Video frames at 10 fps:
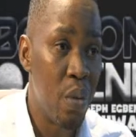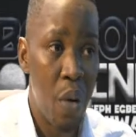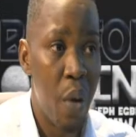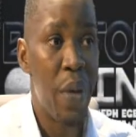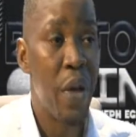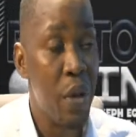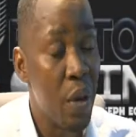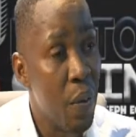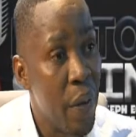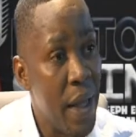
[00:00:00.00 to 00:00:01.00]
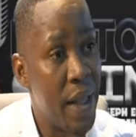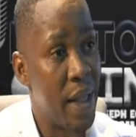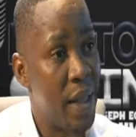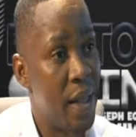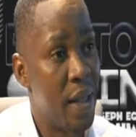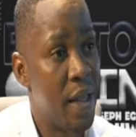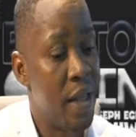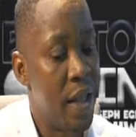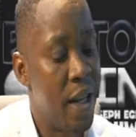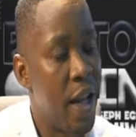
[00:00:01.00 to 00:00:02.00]
or within some weeks,
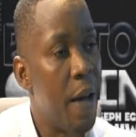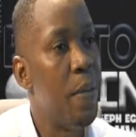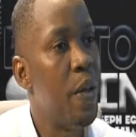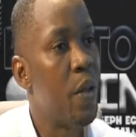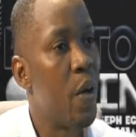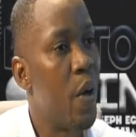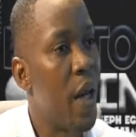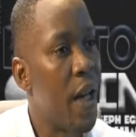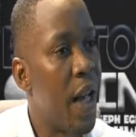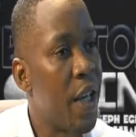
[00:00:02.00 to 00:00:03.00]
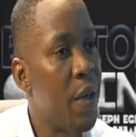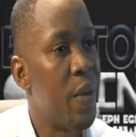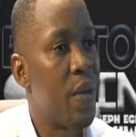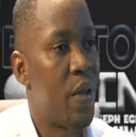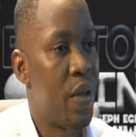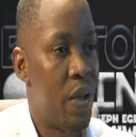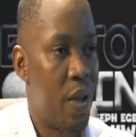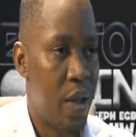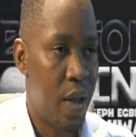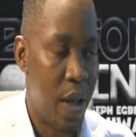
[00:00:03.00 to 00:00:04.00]
it's called an acute
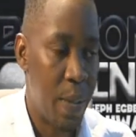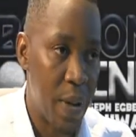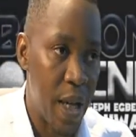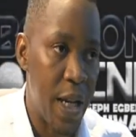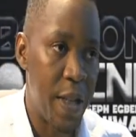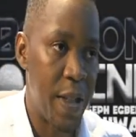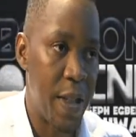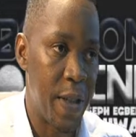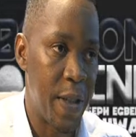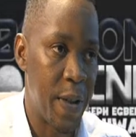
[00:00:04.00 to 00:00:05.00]
hepatitis.